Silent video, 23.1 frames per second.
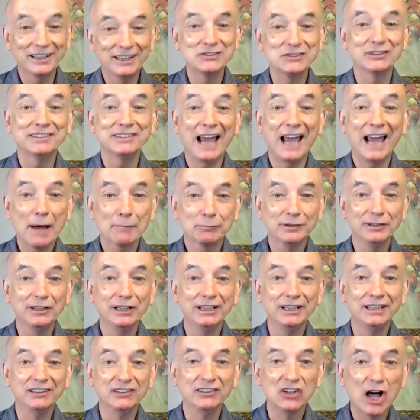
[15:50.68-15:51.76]
I just
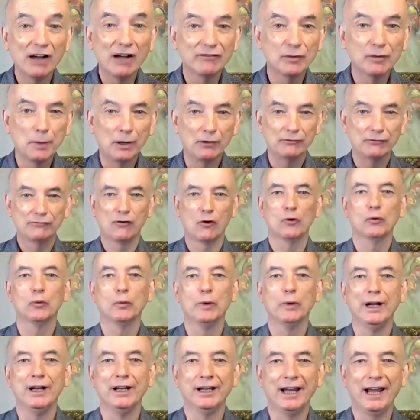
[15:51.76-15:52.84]
absolutely love about photo
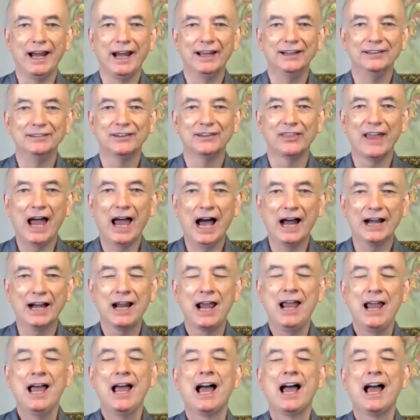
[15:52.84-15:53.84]
reading is that